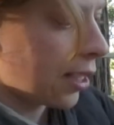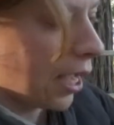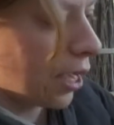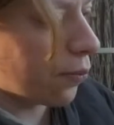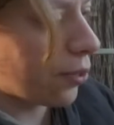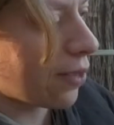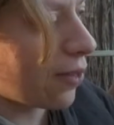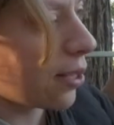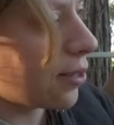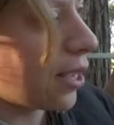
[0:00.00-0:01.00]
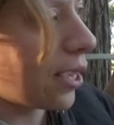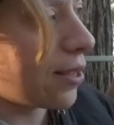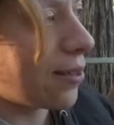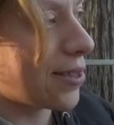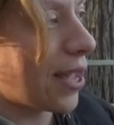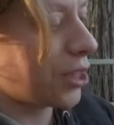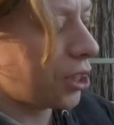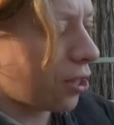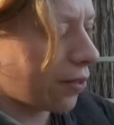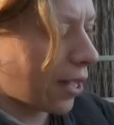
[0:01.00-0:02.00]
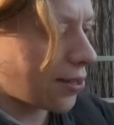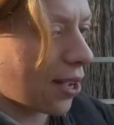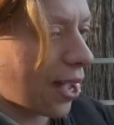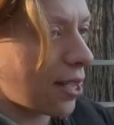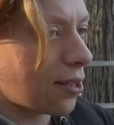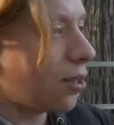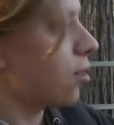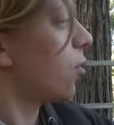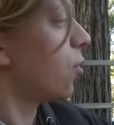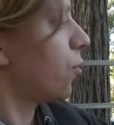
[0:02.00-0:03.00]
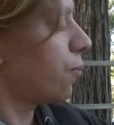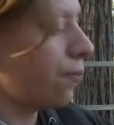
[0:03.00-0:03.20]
and we'll give it a, now that's actually not that tight. Ooh.